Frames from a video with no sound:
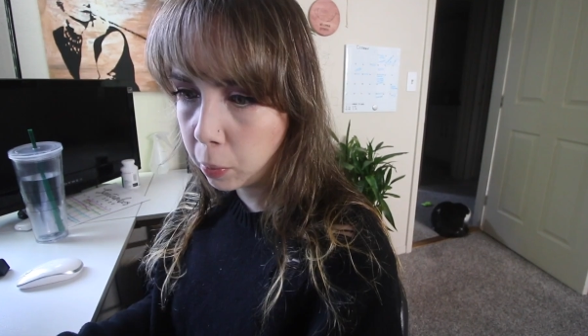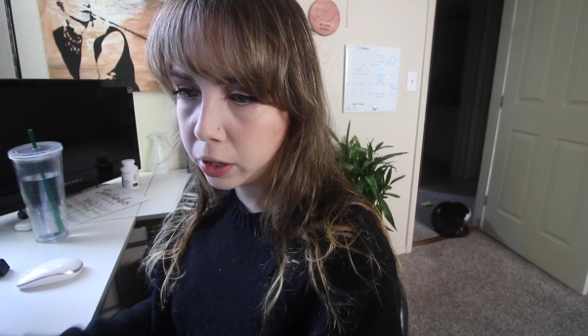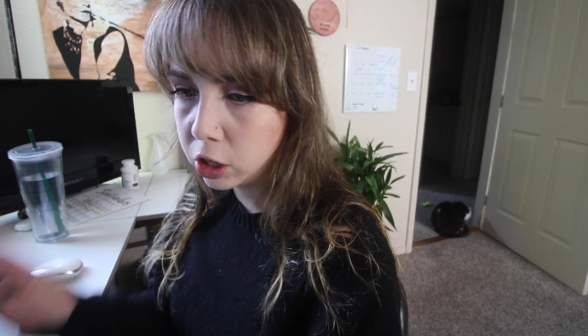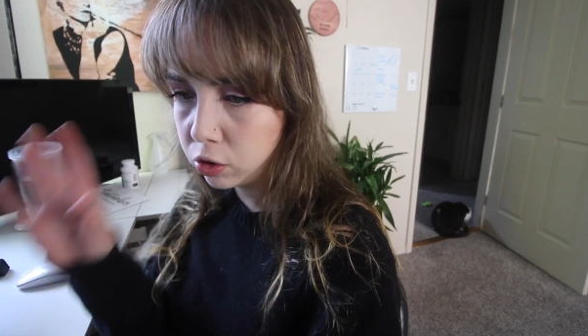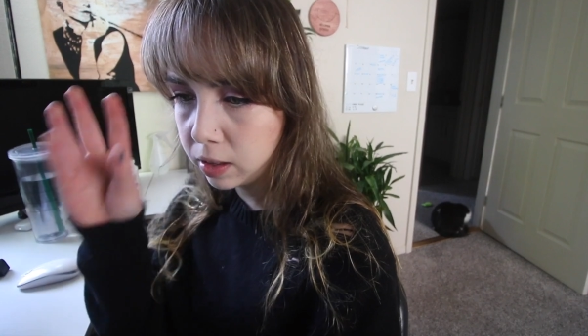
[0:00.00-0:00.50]
We're
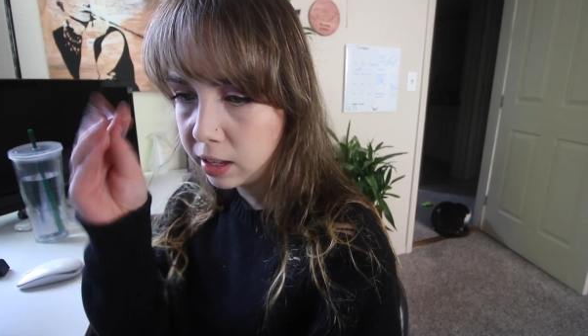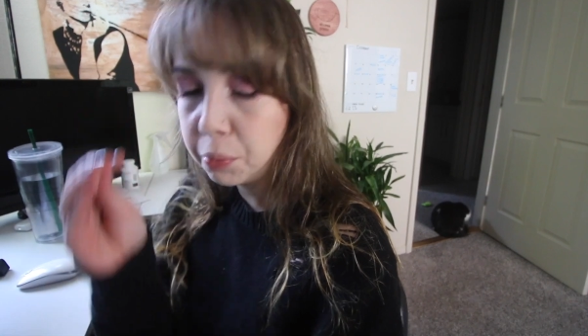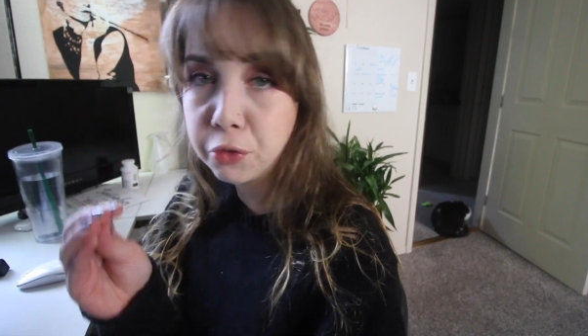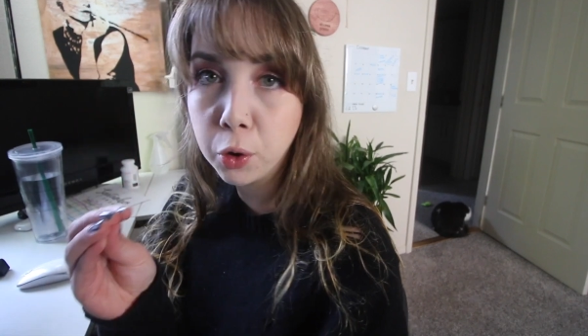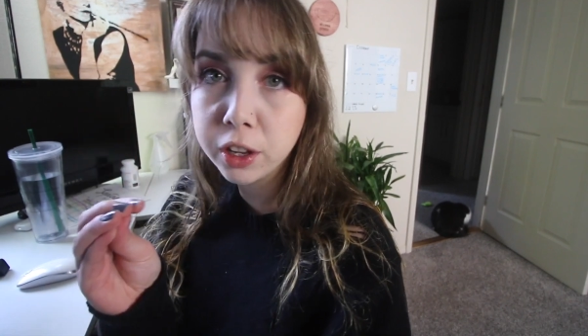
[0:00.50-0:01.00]
gonna do the
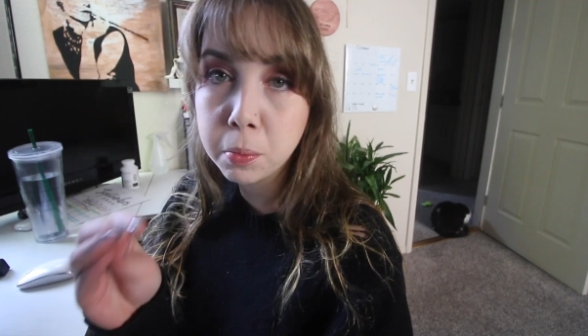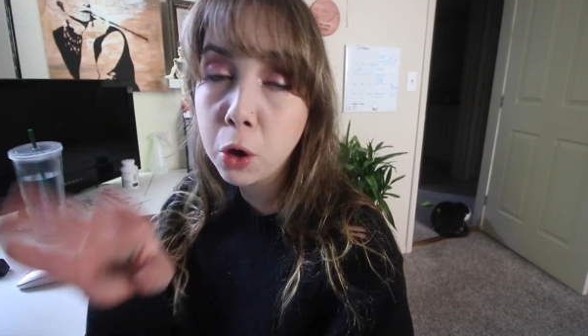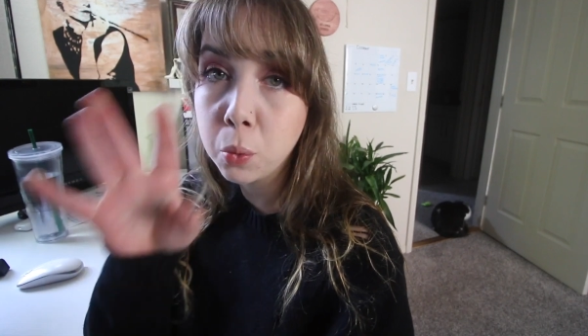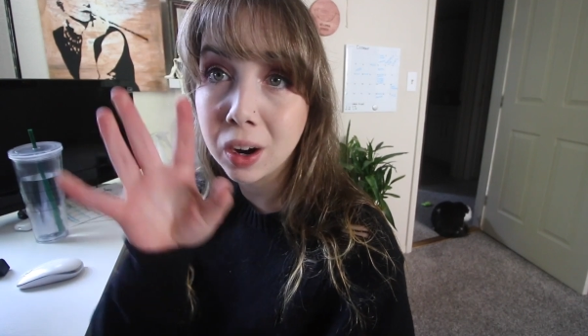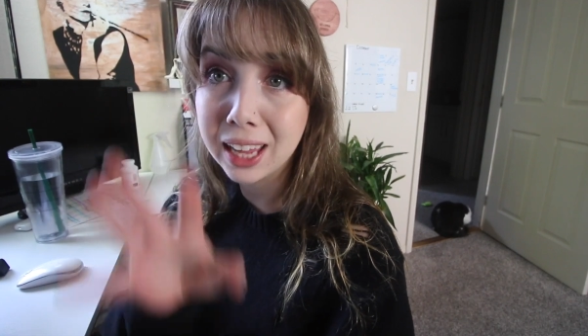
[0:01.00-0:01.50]
deep focus
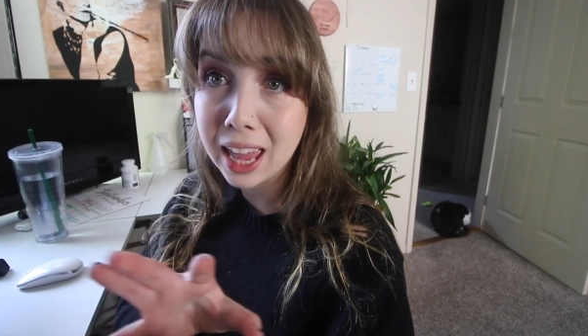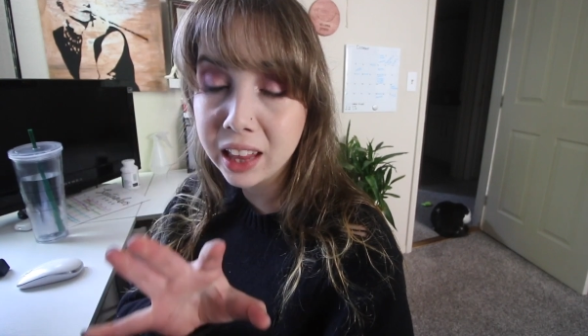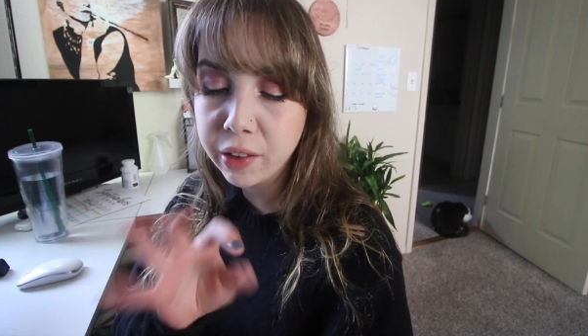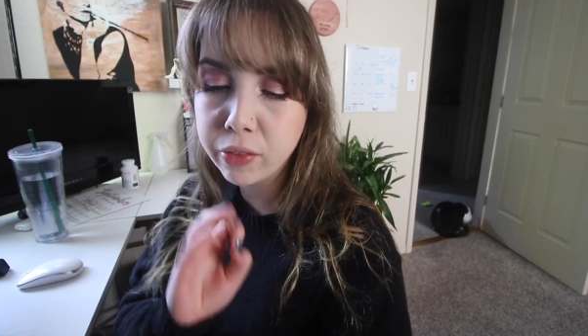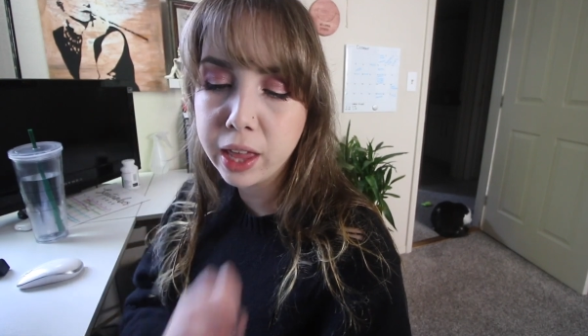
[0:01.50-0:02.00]
mode where I
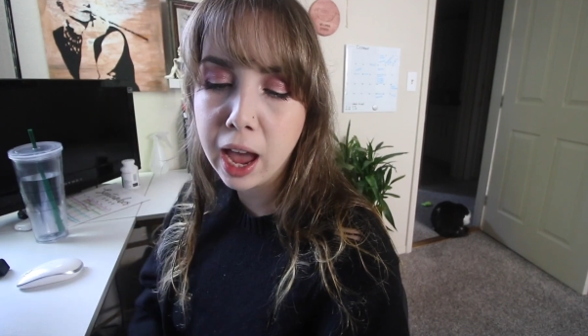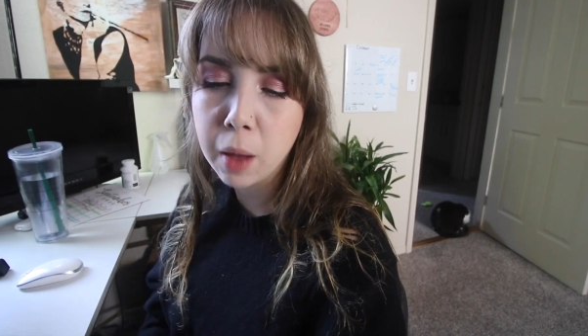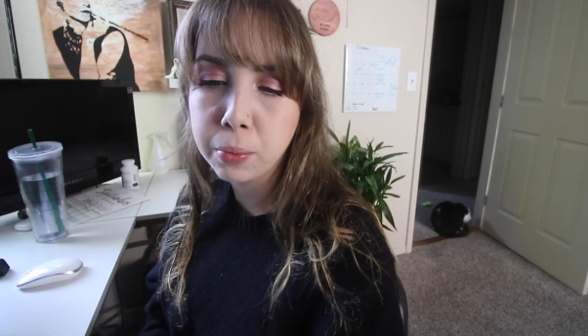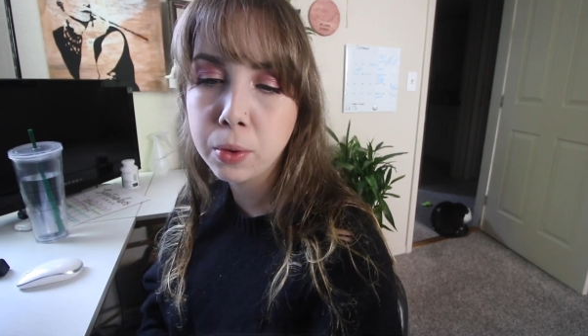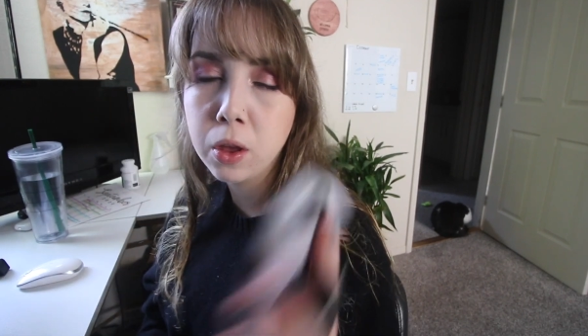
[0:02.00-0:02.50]
can't leave the
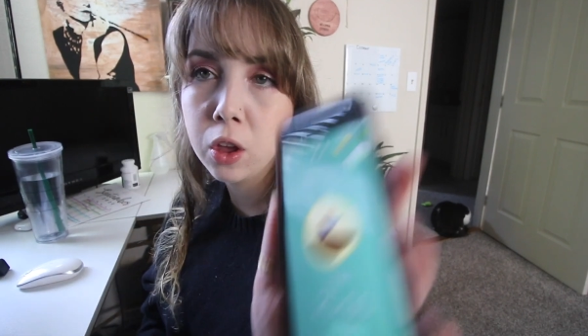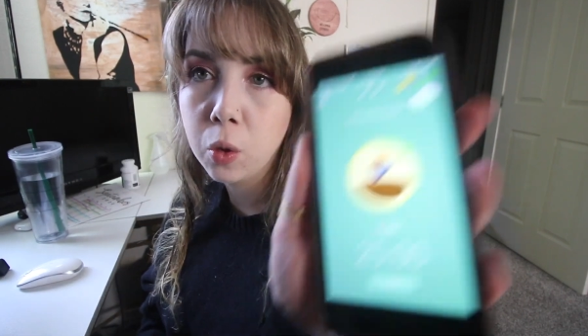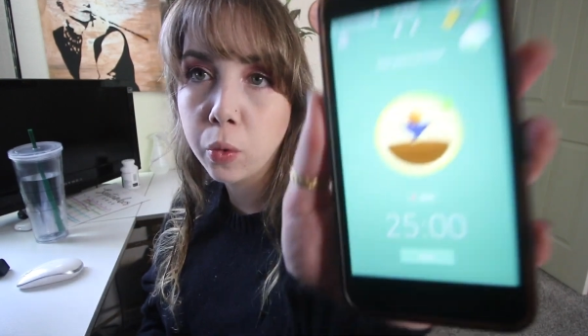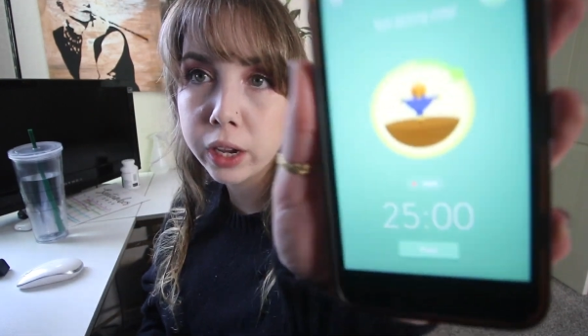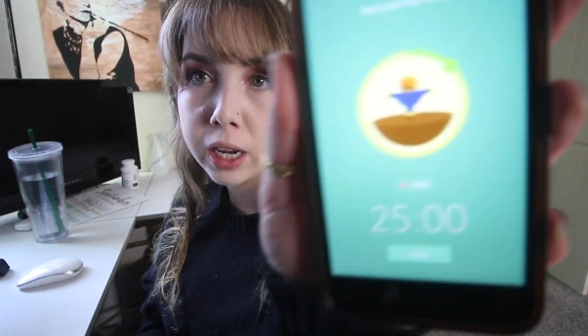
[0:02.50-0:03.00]
app. We're